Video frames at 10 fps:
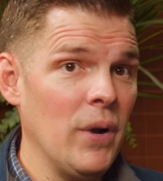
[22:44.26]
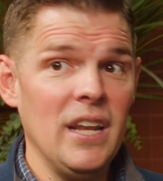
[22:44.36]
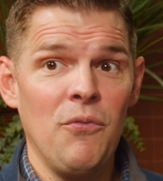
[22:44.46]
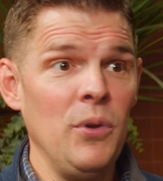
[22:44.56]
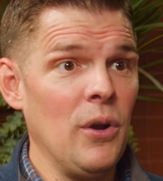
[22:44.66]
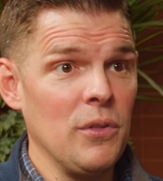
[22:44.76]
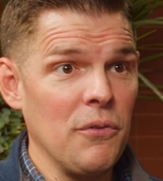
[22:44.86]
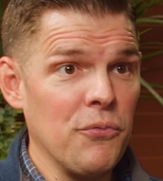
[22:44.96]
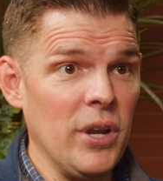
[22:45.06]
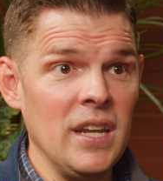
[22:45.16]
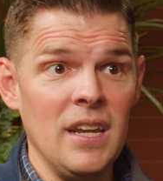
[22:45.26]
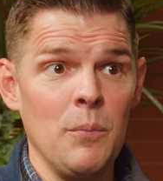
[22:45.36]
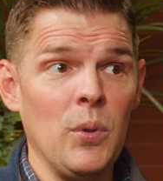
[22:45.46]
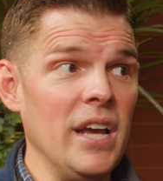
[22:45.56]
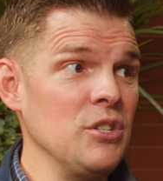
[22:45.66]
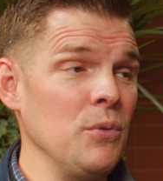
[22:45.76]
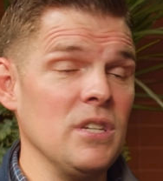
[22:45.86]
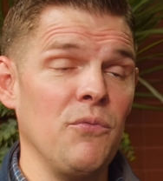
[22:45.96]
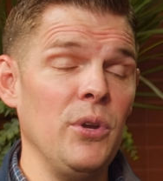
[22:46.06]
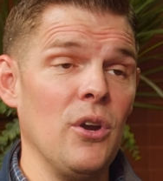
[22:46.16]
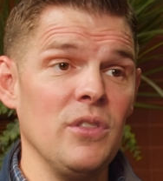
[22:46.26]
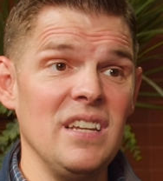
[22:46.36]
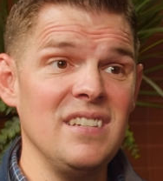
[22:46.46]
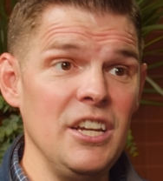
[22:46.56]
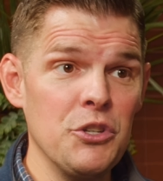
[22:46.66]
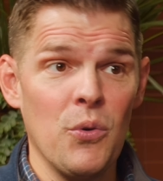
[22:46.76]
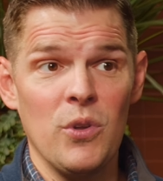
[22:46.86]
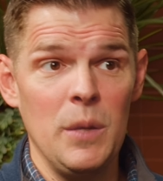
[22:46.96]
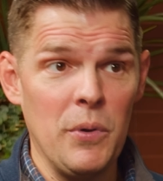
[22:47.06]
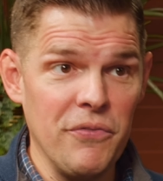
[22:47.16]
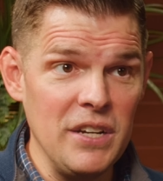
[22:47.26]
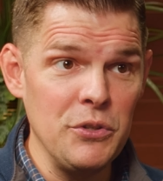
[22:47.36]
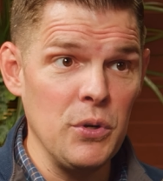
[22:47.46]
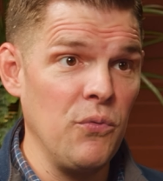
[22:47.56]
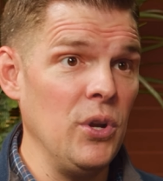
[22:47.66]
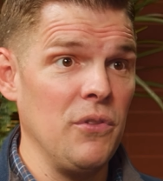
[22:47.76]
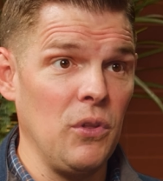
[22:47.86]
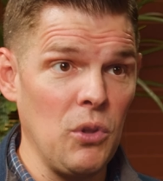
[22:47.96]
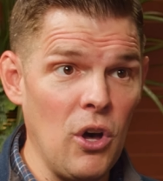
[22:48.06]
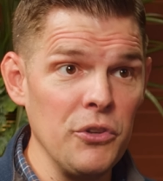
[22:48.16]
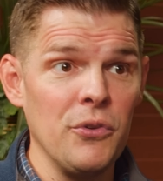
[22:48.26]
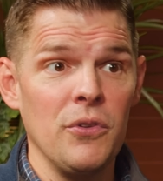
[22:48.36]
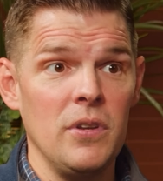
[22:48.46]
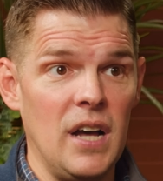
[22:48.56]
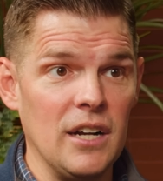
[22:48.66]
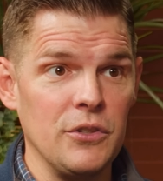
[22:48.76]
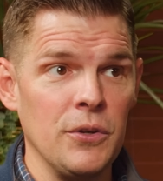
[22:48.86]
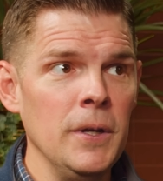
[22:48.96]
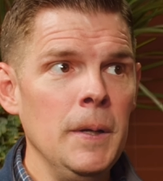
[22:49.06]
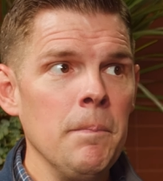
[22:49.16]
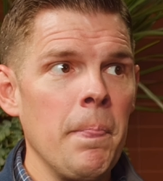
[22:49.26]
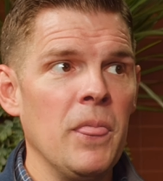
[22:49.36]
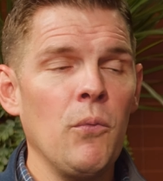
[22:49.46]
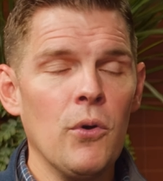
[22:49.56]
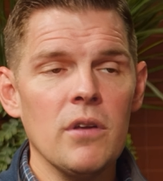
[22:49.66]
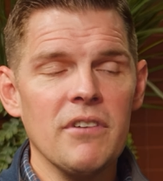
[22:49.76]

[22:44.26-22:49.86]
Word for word: right? If we are the friend, it applies to us if we are the teacher or the professor, if we are the lawyer or the doctor. The word